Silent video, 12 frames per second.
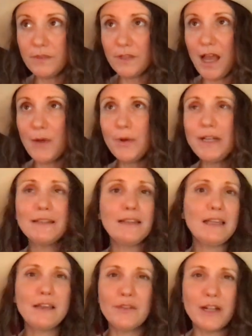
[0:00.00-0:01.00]
I wouldn't
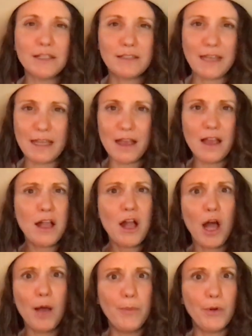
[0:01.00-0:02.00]
think of it as like
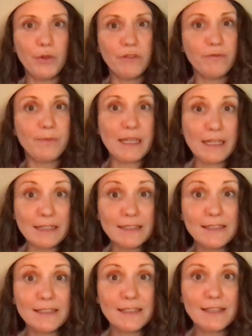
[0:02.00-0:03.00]
a bowl of
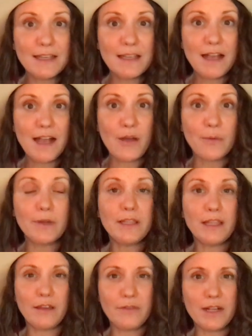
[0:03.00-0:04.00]
beans. I would
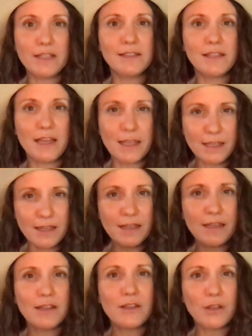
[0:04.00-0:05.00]
think of it as like,
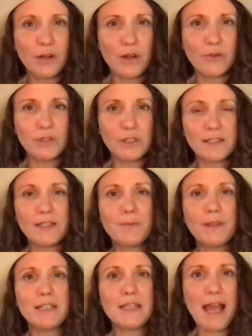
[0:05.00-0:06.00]
just
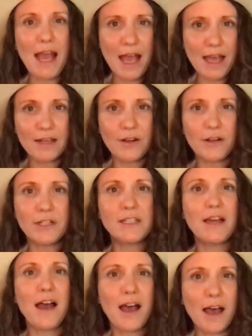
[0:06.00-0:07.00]
something to add on
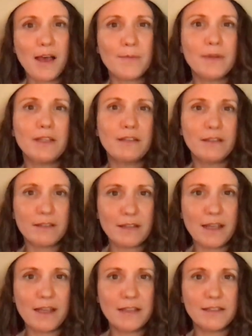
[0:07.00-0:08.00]
top, and
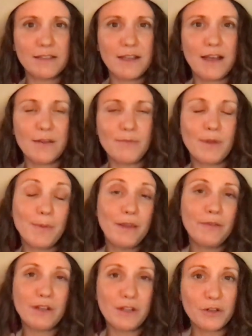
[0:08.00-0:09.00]
maybe
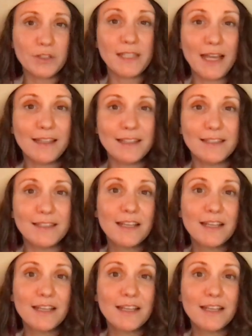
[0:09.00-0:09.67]
even in your salads.